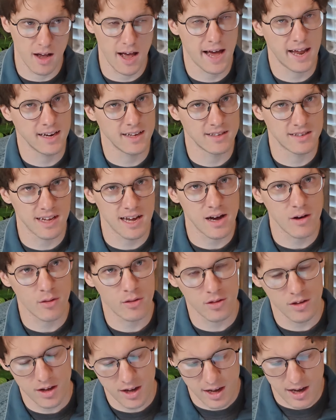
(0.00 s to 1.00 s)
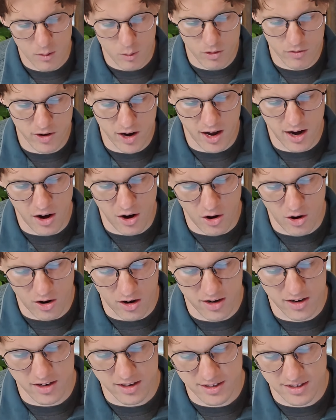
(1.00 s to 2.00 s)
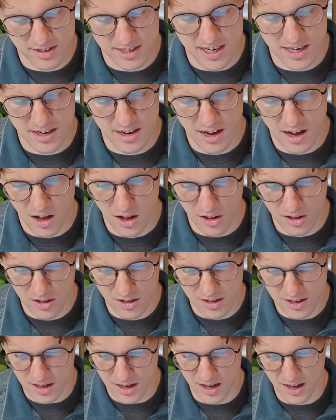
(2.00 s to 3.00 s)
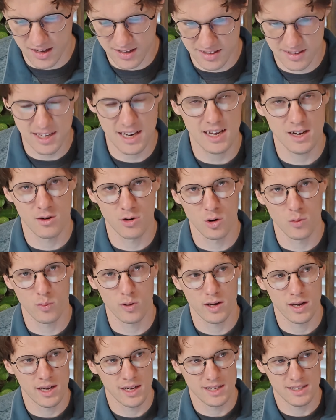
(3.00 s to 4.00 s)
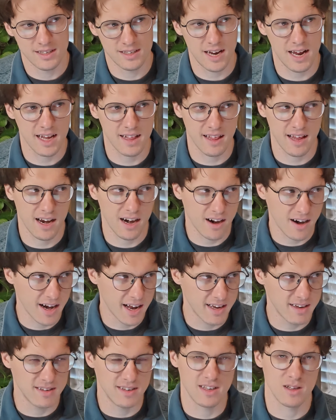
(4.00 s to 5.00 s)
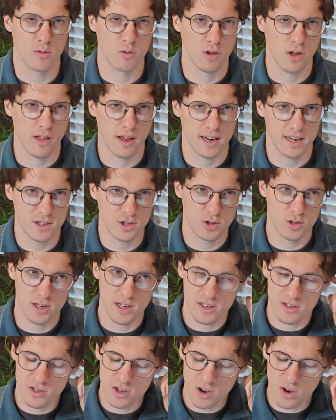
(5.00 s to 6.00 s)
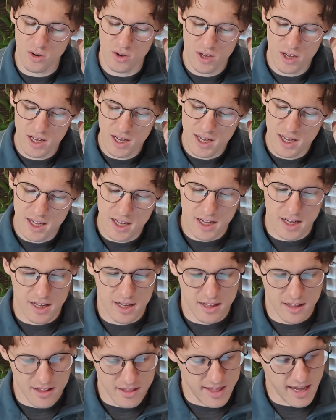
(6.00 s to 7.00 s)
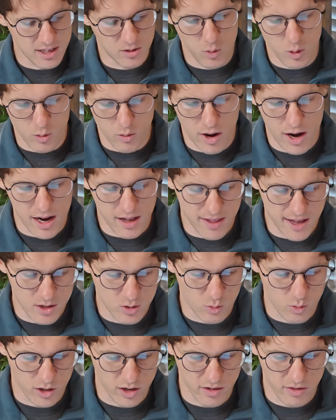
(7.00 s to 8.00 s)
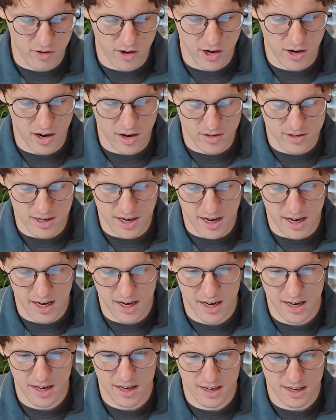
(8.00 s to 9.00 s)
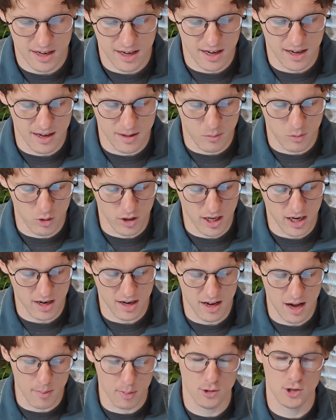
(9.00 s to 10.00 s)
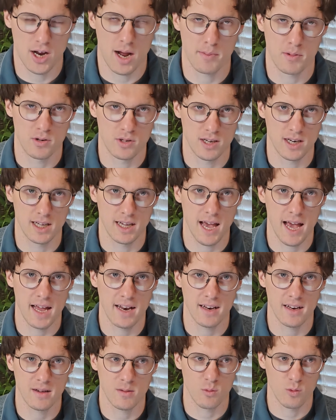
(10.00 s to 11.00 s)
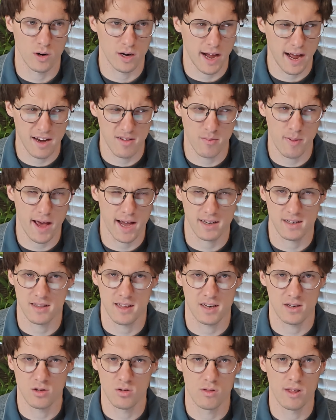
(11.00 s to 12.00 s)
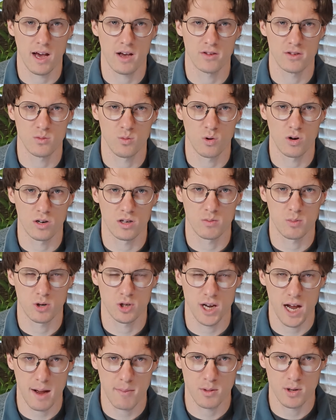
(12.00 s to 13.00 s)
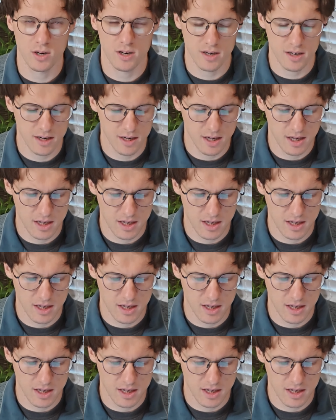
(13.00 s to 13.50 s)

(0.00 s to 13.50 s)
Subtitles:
heading south. We've got our Citadel city group staying there and dealing with all that intrigue. So that's where we're at. That's what we're going to figure out today. We'll get a couple chapters in again. We're kind of back to that 2,000 words per chapter,